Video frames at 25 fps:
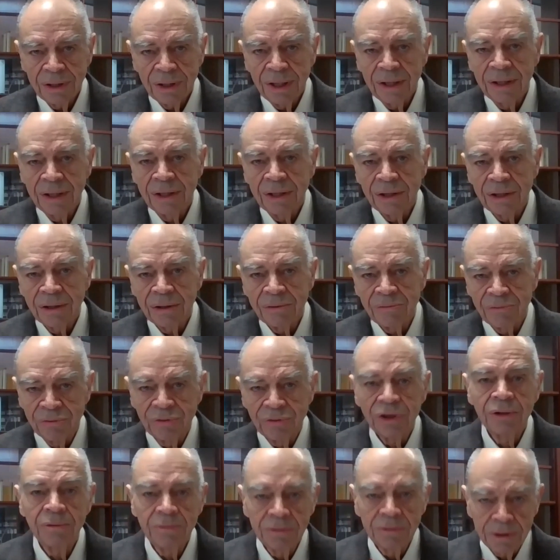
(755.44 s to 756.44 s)
in the
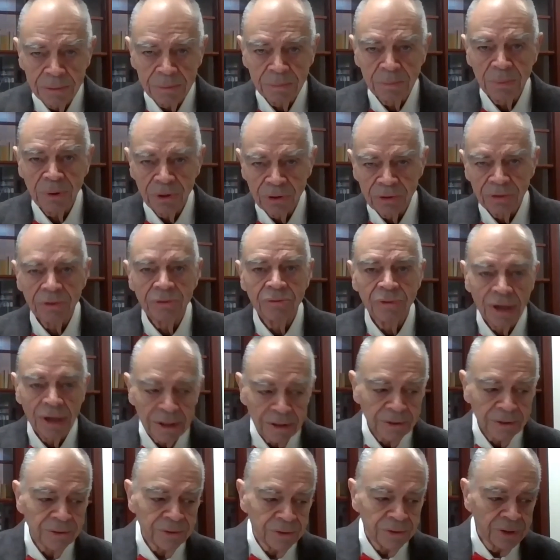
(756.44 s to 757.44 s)
Freedmen Bureau
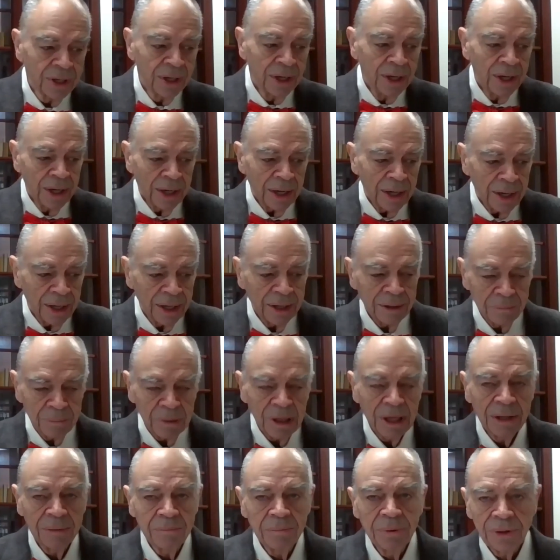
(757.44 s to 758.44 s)
records
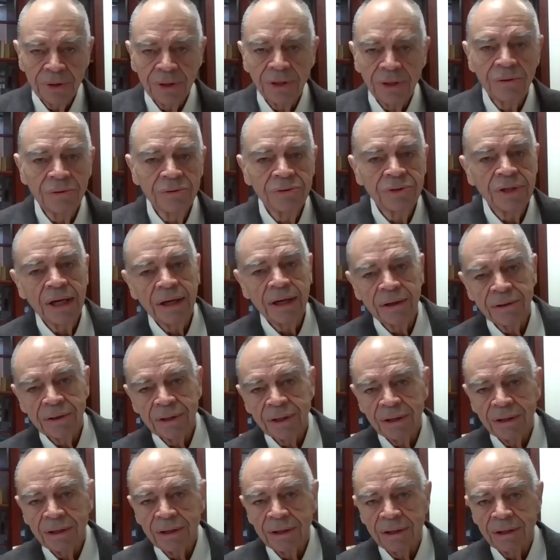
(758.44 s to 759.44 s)
and put those
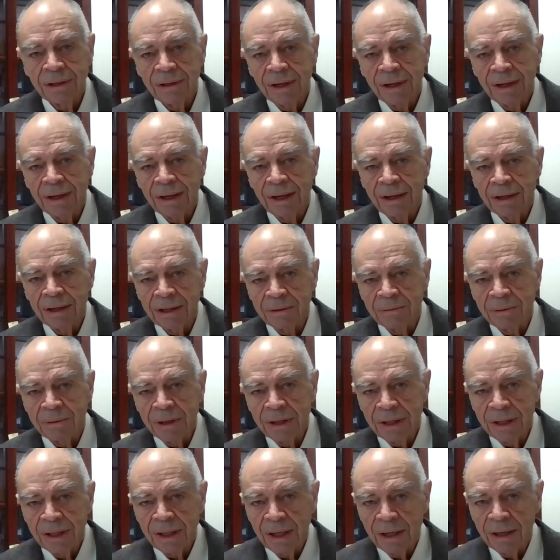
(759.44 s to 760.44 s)
down on
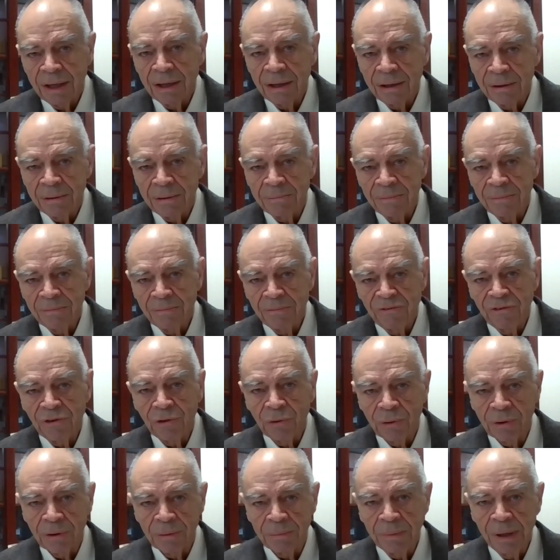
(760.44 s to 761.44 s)

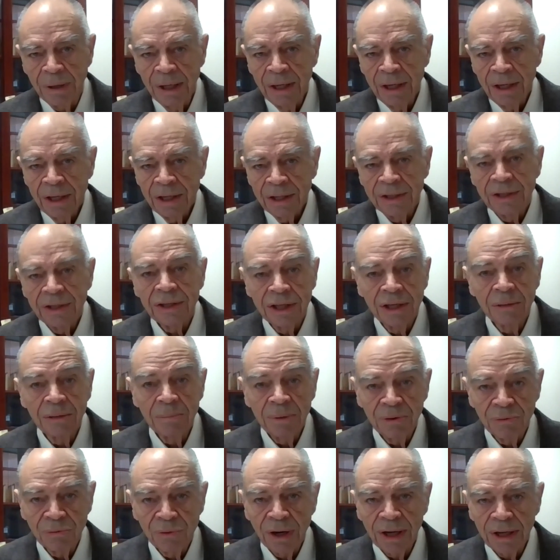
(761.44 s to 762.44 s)
form that can
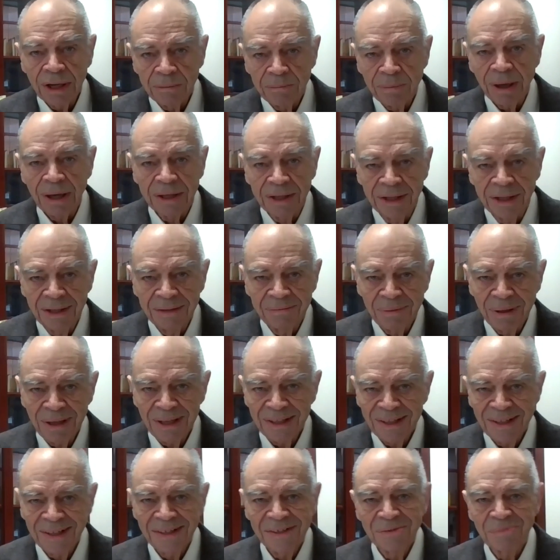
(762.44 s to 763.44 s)
be read by,
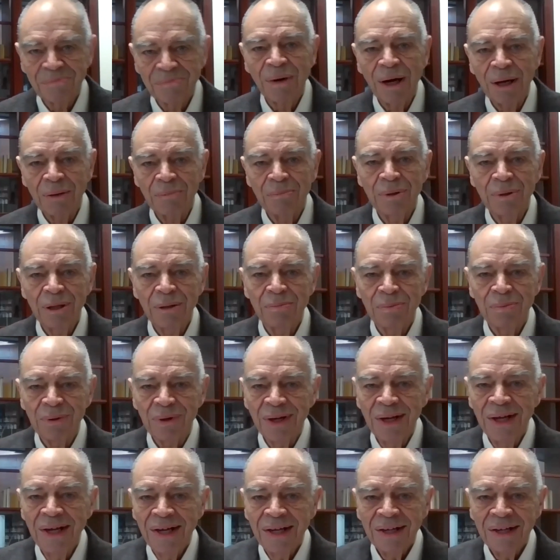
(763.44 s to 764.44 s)
at least by
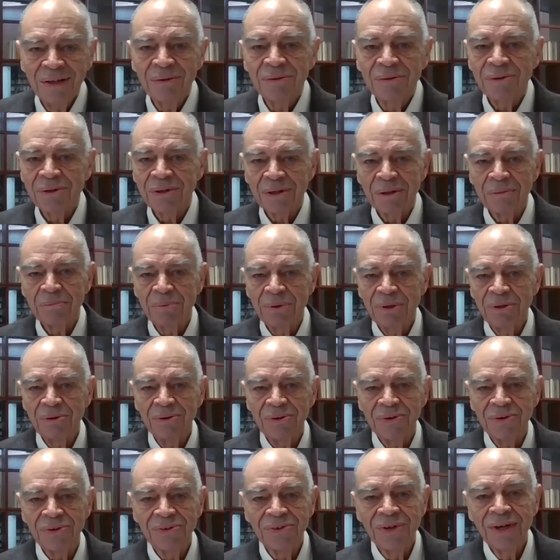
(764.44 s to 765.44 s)
people using
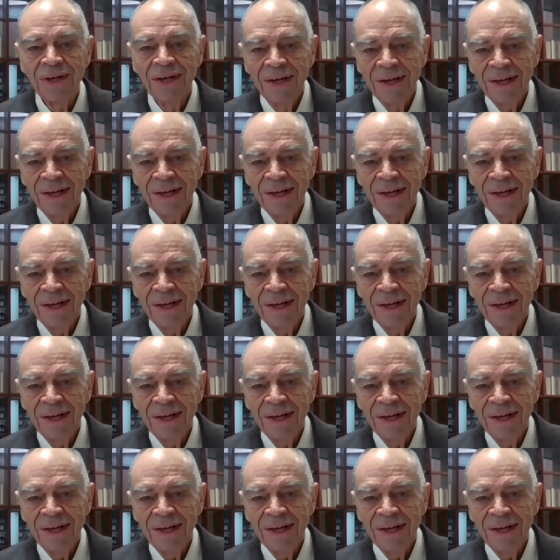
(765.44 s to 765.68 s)
computers